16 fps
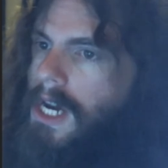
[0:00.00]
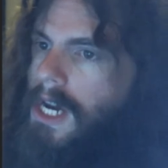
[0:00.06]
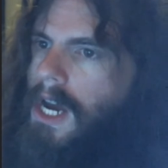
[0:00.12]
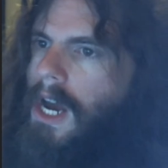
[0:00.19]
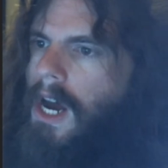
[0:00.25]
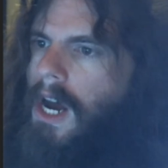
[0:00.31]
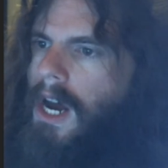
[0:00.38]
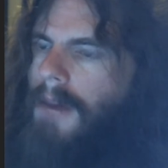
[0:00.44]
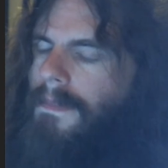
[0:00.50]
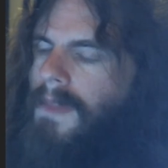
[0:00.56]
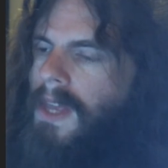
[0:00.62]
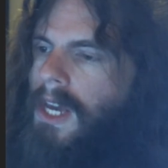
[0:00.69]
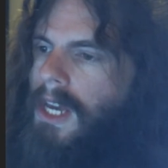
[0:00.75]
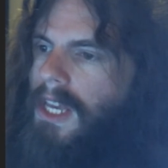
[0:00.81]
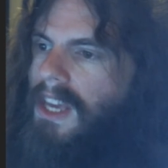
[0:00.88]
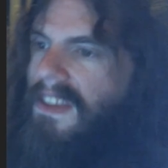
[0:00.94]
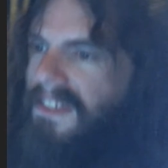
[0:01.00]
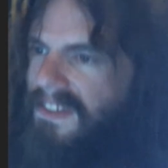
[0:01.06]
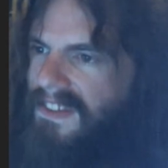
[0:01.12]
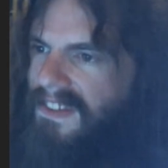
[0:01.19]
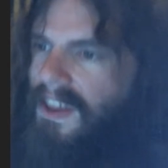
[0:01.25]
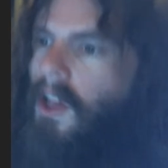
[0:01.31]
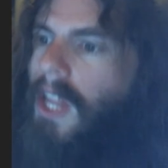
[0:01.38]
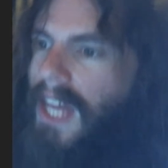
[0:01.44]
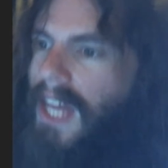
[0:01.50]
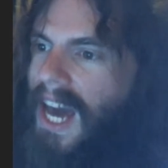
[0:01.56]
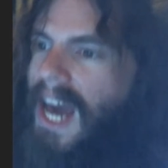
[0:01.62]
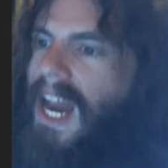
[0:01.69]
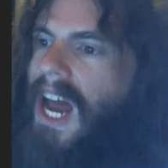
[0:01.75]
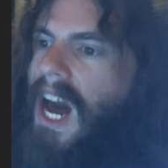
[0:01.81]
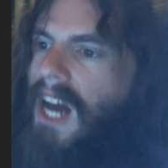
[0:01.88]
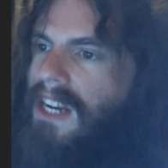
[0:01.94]
um, you still
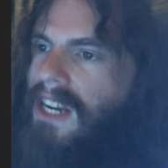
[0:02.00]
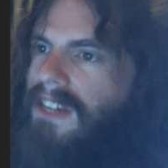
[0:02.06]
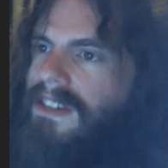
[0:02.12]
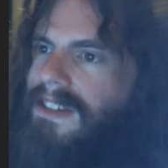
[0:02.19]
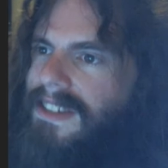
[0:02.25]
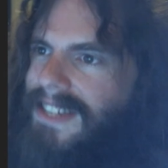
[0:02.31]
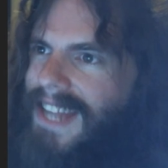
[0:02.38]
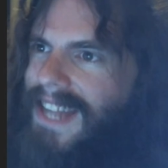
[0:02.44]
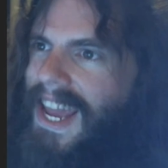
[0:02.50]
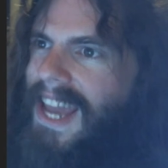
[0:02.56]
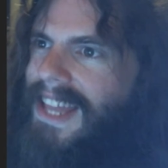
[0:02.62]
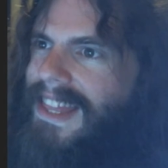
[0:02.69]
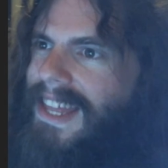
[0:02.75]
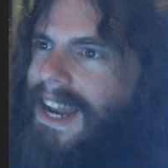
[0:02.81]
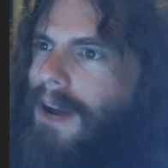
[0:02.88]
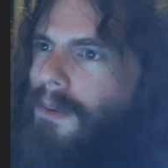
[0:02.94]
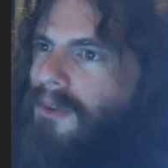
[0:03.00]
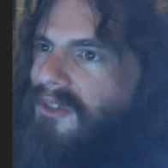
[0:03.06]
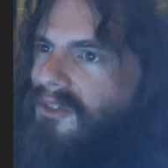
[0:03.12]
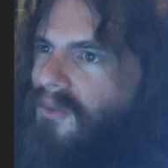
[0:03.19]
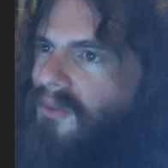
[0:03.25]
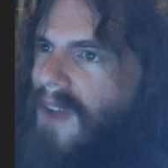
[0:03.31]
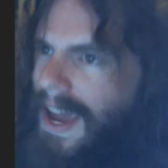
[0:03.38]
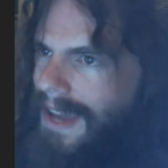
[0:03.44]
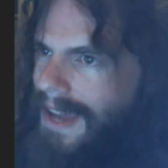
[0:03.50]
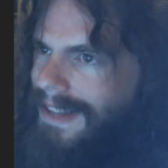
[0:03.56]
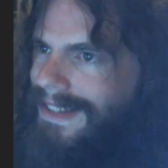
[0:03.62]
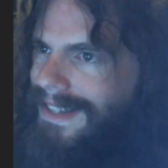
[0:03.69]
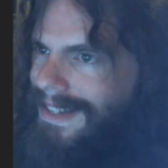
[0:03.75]
gotta understand that I was right